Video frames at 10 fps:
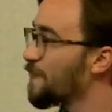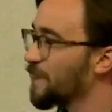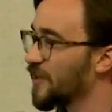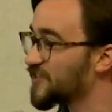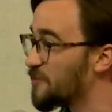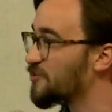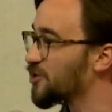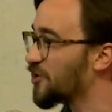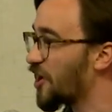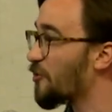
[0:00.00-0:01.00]
that's something
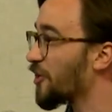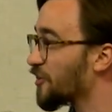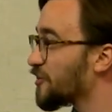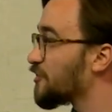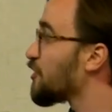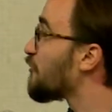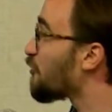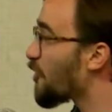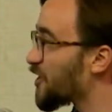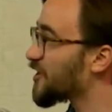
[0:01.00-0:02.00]
you kind of want to
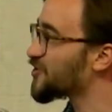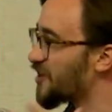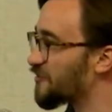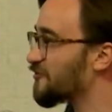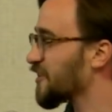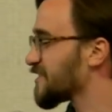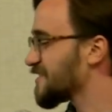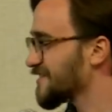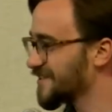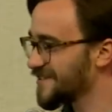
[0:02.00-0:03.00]
avoid and try to fix.